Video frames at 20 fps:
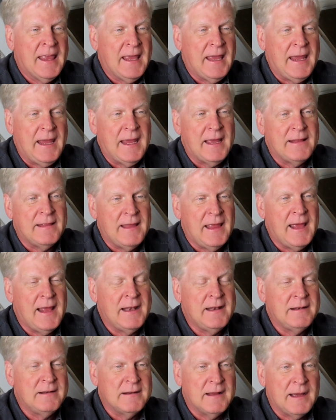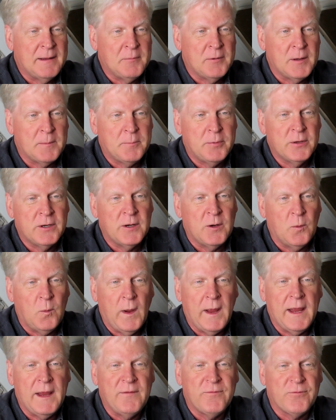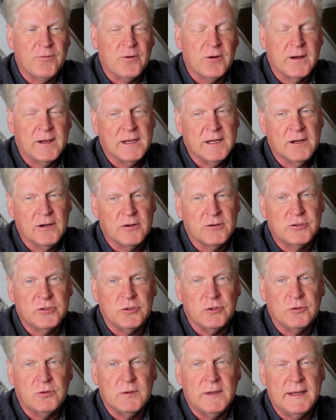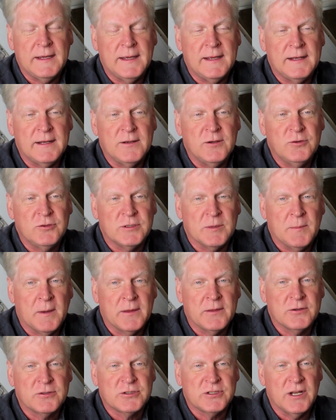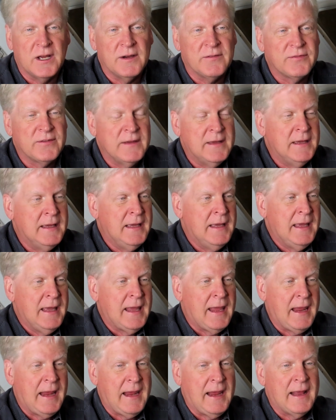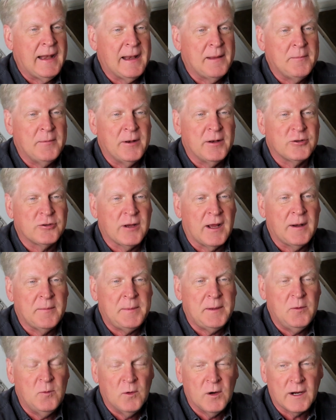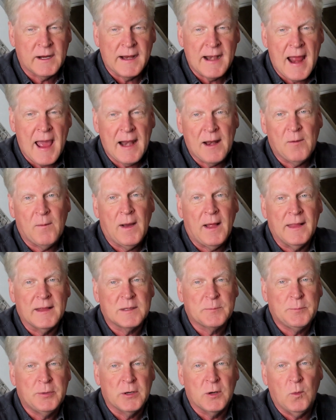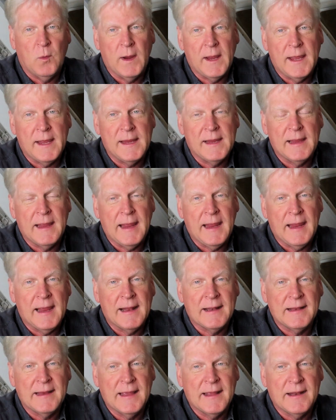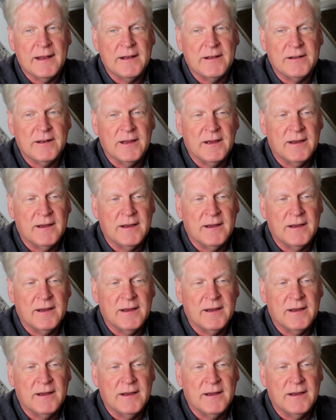and then I'm going to put it away for a year or two and do some other stuff. And I'm going to try to be working on it while it's put away and get it